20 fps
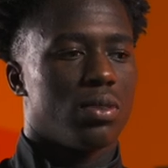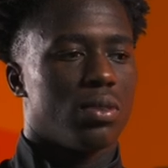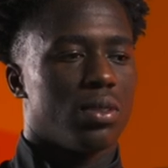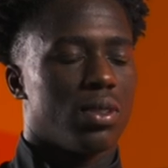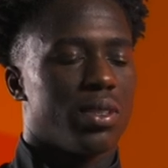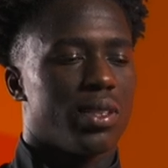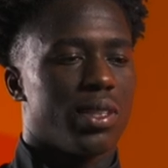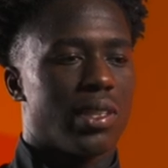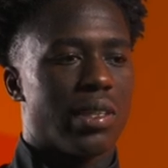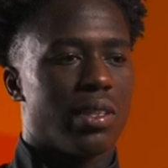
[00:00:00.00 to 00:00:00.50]

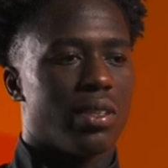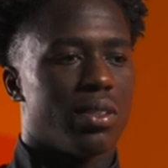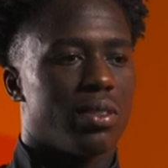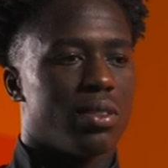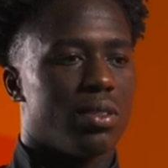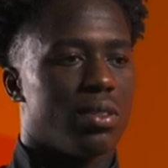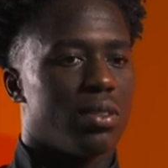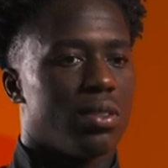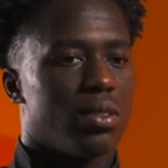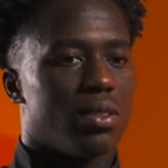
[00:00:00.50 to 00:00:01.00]

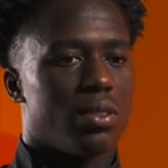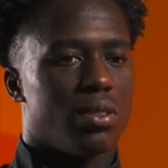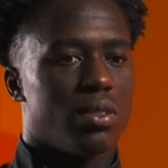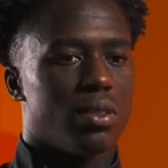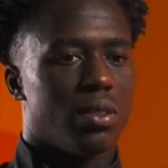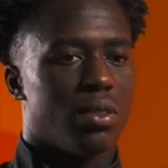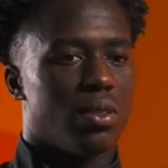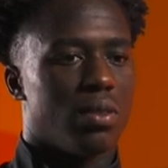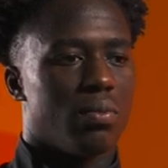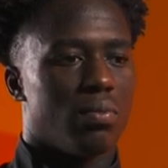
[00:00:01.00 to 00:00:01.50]
assist.
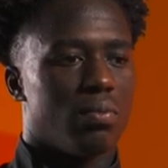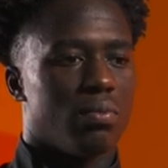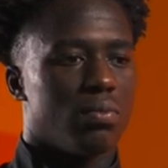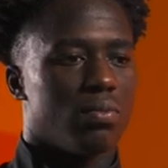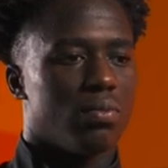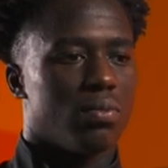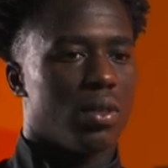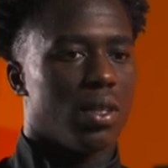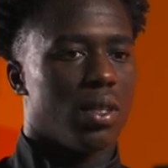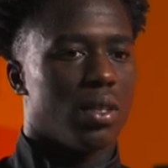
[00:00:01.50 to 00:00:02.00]

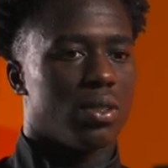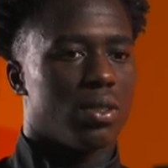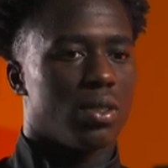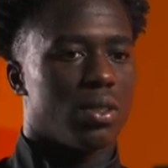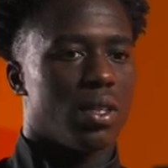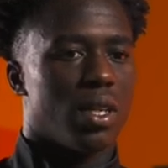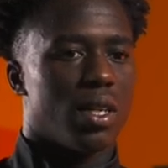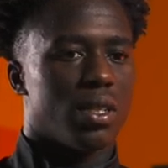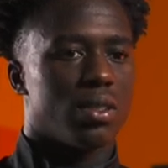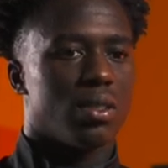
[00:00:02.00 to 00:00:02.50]
Just
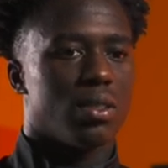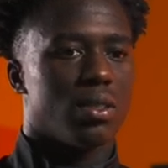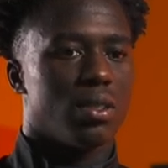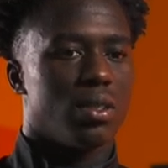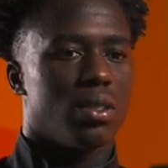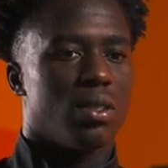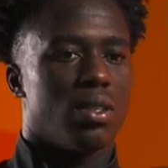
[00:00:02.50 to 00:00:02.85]
like to